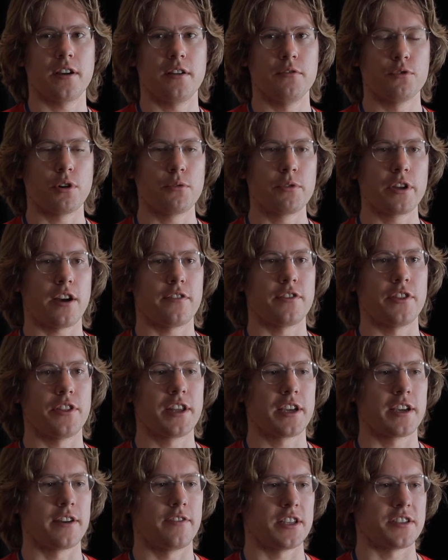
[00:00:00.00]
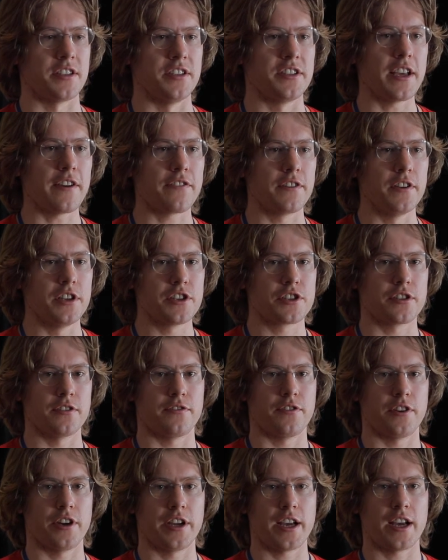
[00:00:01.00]
what we often think of as a
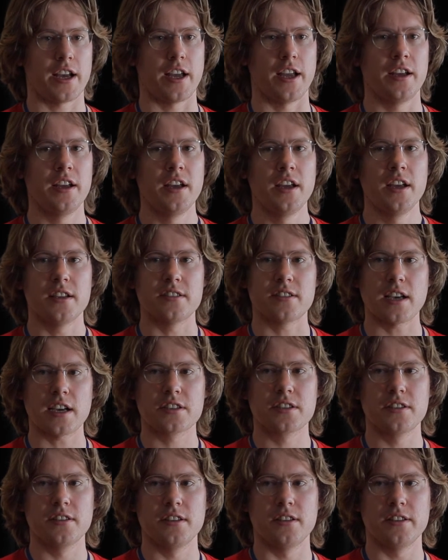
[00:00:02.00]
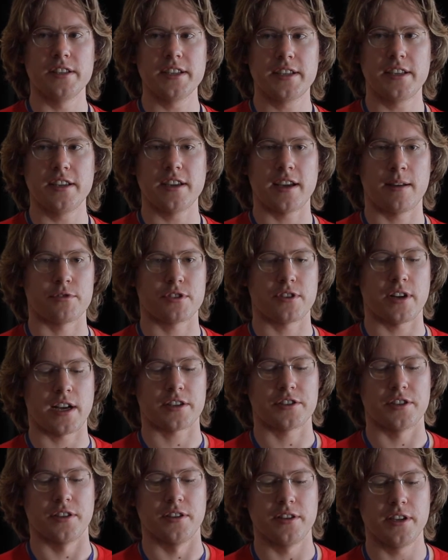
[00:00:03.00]
definition for AI, is actually a leaky
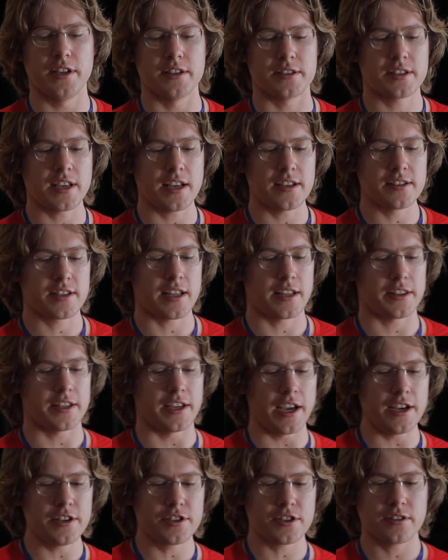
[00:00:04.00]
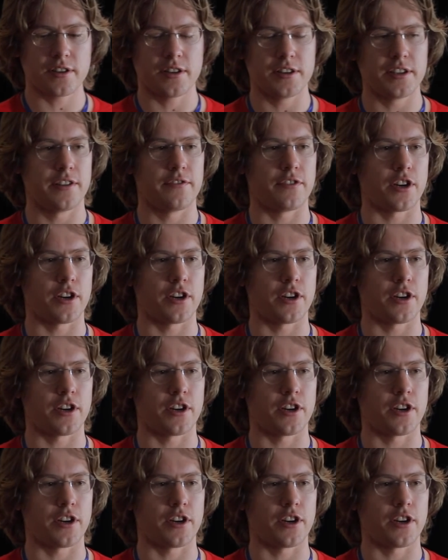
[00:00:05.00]
abstraction. It says that the agent and the